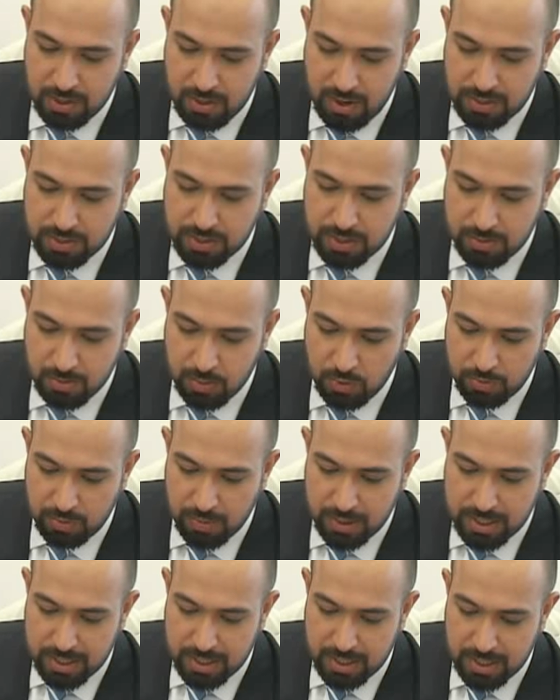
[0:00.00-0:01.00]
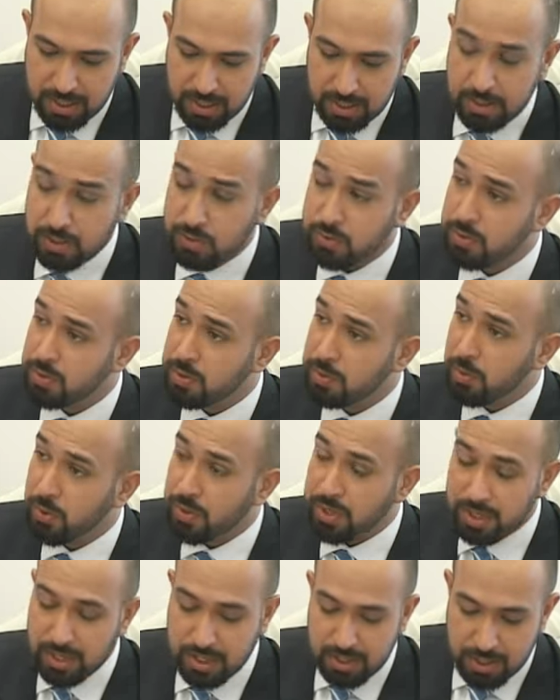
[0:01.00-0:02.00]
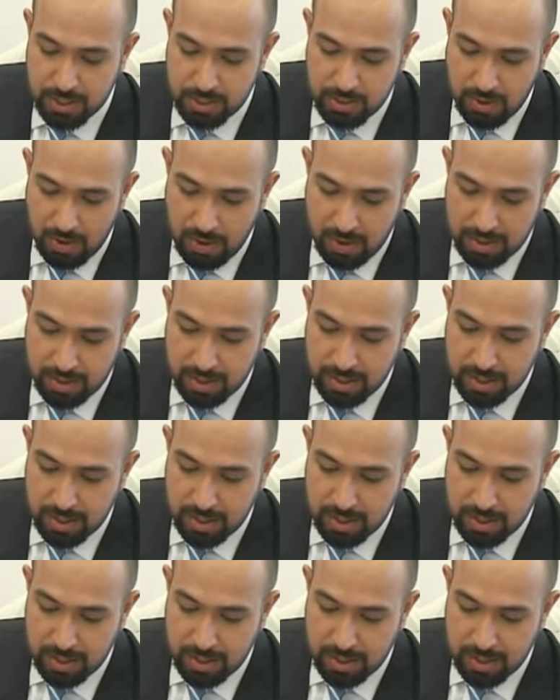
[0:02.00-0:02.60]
launched a movement, this was reported in the Dawn,